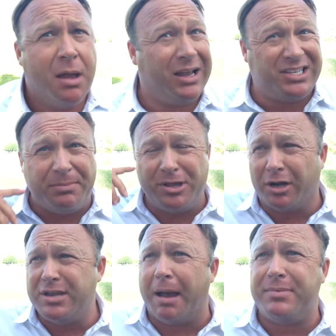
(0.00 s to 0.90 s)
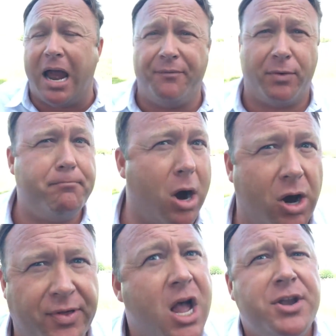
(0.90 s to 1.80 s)
Because even they're dumbed down from
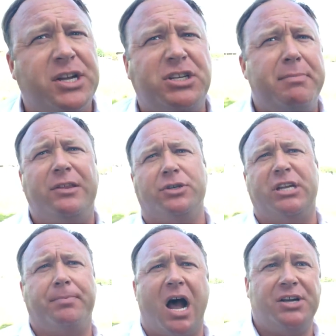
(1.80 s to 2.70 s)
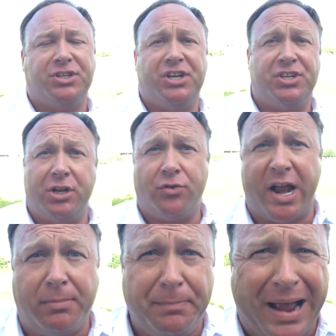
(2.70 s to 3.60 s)
birth doesn't mean their subconscious isn't
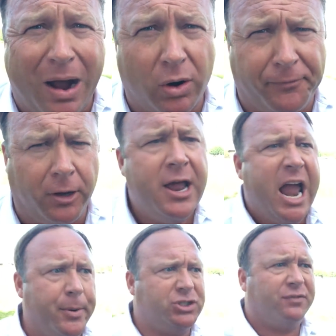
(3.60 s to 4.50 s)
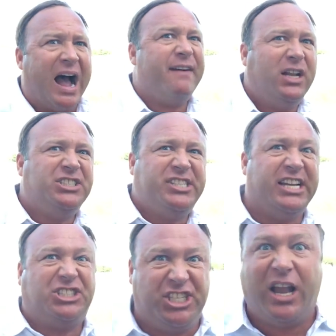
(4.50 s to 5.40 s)
incredibly powerful and their survival
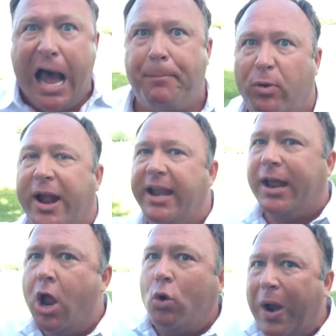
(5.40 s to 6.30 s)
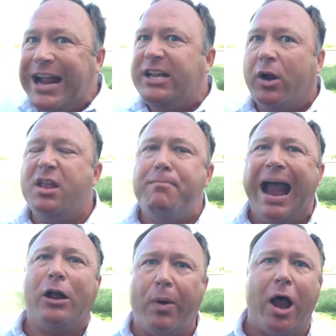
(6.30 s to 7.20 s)
instincts still operating right there in the
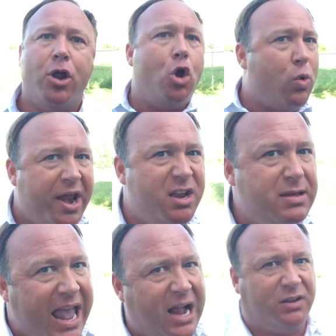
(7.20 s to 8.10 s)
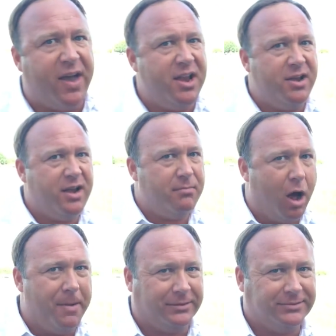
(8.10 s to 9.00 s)
background, ready to be activated at any
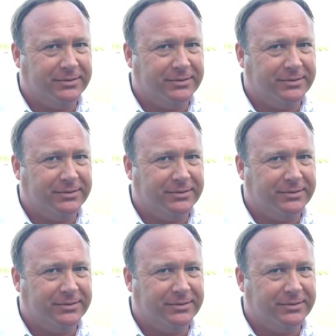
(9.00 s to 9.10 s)
moment.